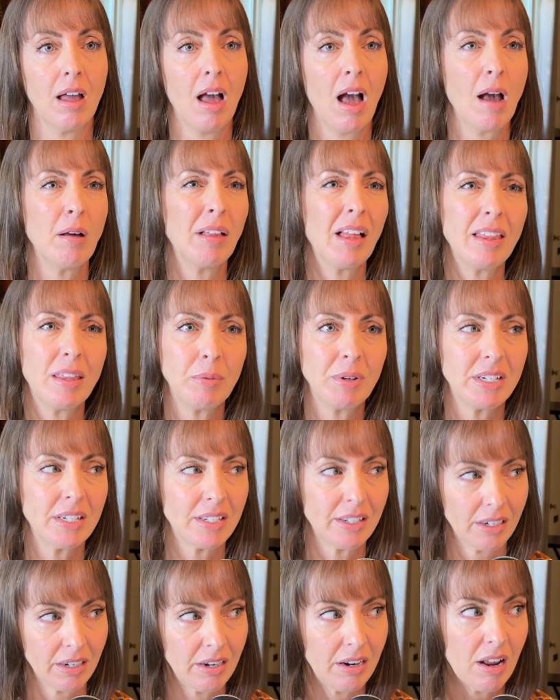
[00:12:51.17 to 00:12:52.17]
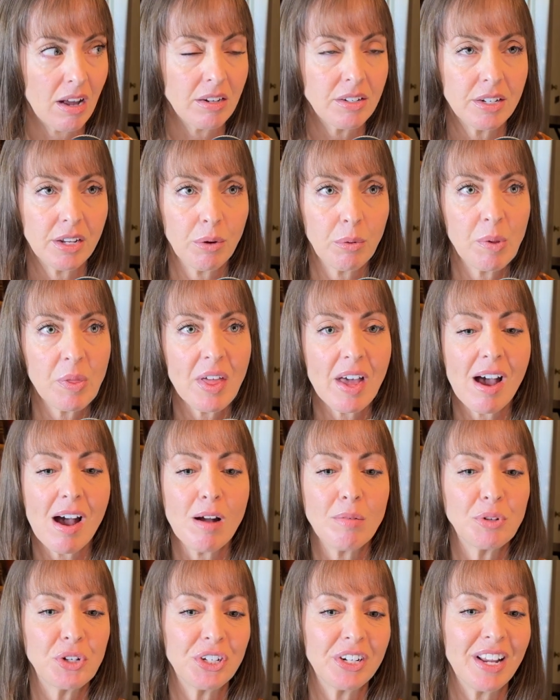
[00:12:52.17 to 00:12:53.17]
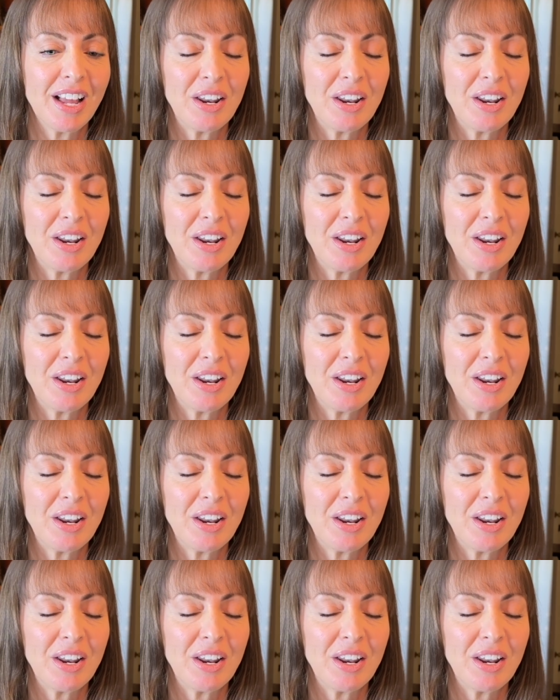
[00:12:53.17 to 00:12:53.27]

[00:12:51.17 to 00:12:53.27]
I'm glad that we decided not to go with that option.